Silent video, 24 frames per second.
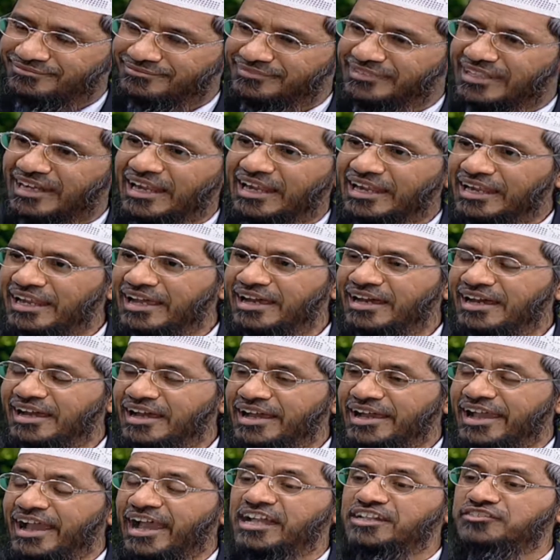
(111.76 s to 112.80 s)
That Allah
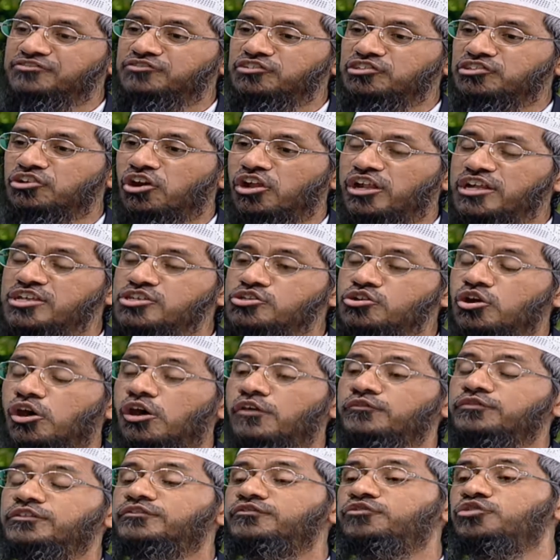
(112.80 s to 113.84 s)
has the knowledge
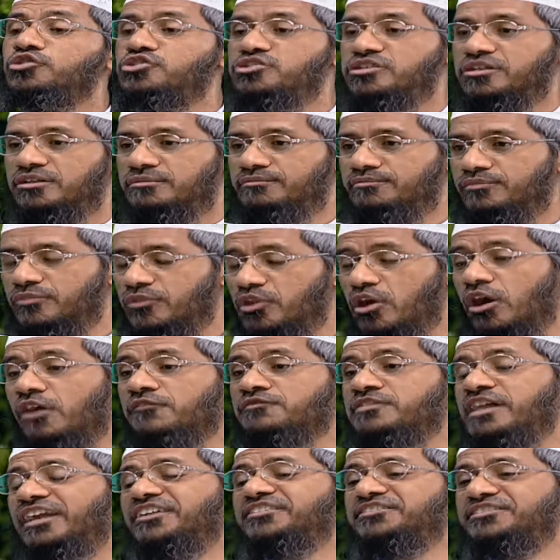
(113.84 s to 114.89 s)
of the future,
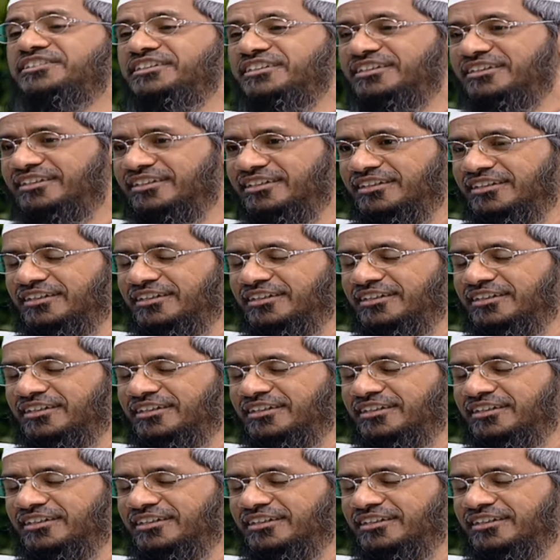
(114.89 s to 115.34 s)
of the unseen.